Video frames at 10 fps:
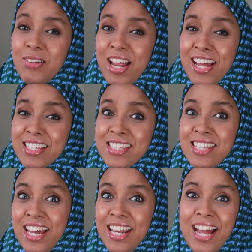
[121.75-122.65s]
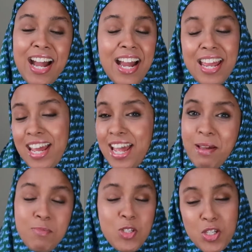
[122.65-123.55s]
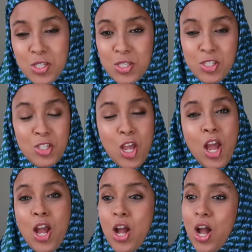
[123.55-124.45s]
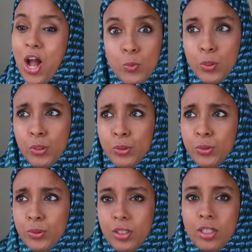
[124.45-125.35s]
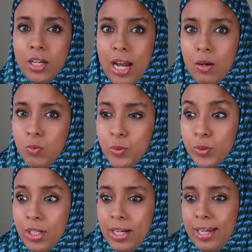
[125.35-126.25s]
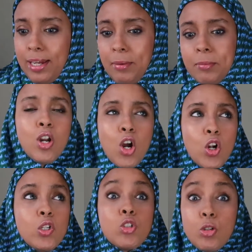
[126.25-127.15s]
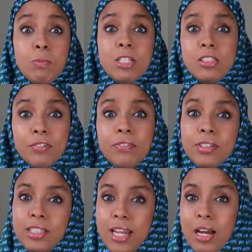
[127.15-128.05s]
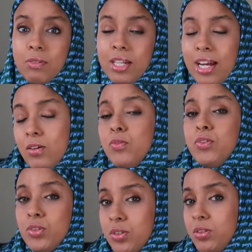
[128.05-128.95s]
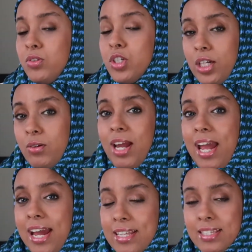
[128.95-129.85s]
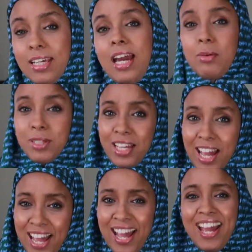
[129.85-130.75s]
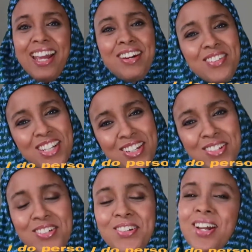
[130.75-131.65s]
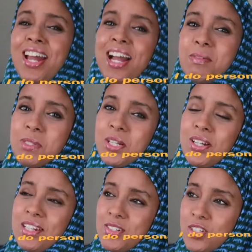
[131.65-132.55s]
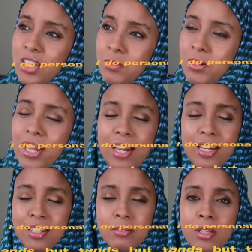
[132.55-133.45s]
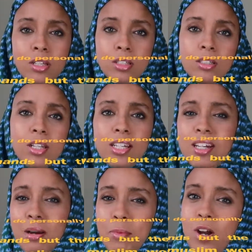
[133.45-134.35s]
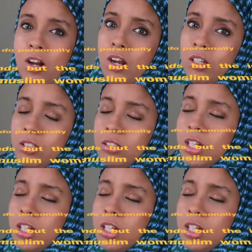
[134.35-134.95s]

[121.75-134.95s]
your hands, then I am just rude. How rude I am. Or you treat me differently now that I refuse to shake your hands. Like, I'm like, hi, how are you? I'm sorry I don't shake your hand. Like, come on,